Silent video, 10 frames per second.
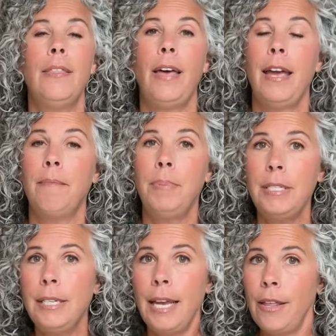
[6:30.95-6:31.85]
They have been
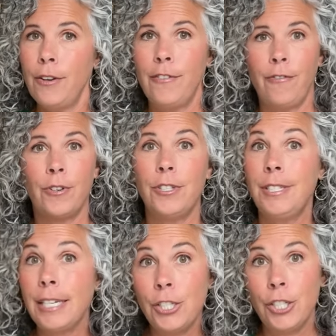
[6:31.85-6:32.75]
together for
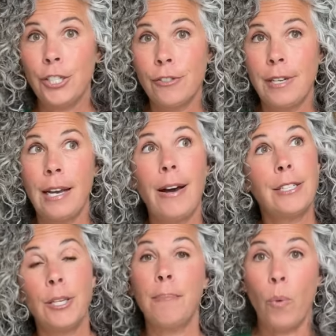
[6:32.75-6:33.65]
six years now,
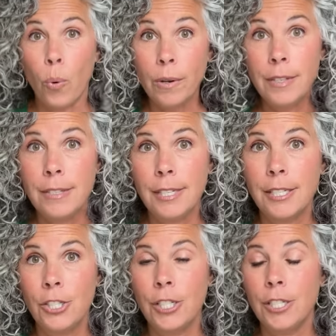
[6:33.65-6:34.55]
actually more than
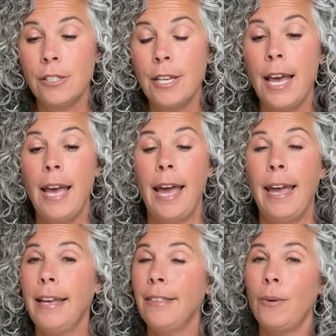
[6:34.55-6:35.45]
six years,
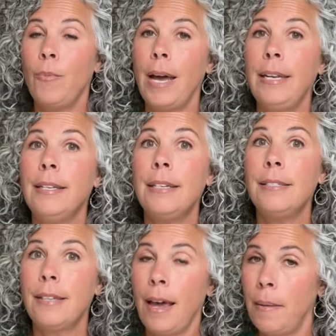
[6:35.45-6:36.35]
and the wedding
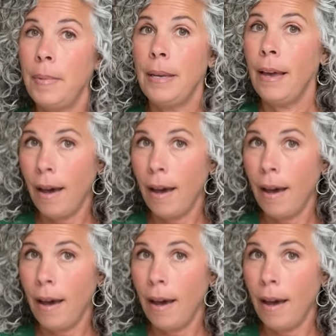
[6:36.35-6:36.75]
is coming